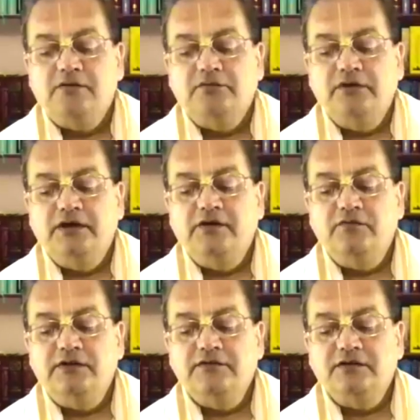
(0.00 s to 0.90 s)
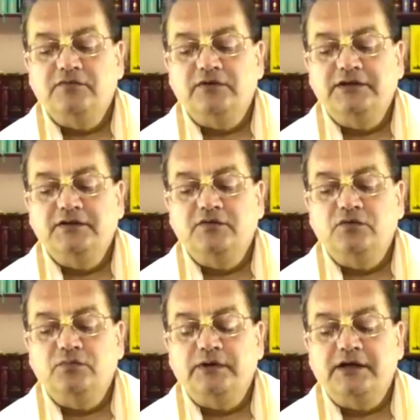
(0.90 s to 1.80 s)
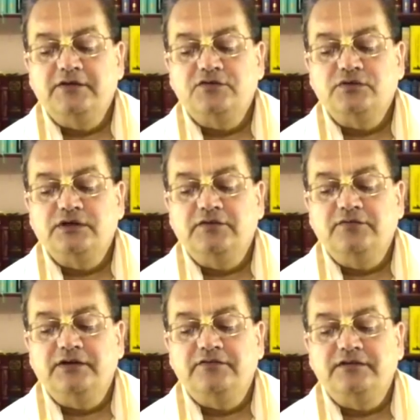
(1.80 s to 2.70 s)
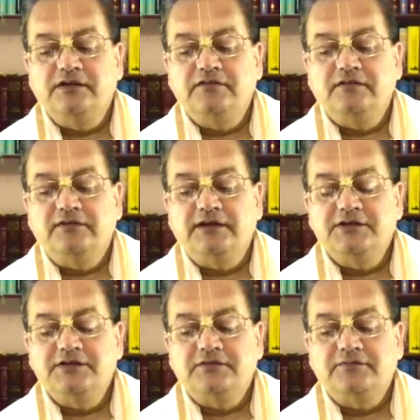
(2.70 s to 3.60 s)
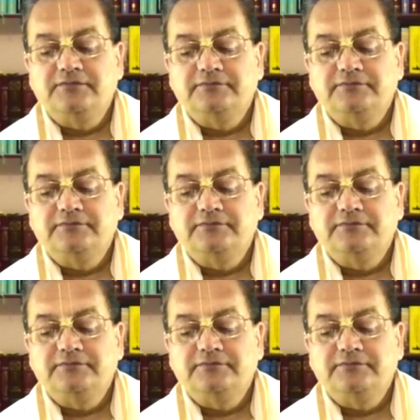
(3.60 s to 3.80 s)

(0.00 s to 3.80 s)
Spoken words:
where he once invited Guru Maharaj to deliver a series of lectures.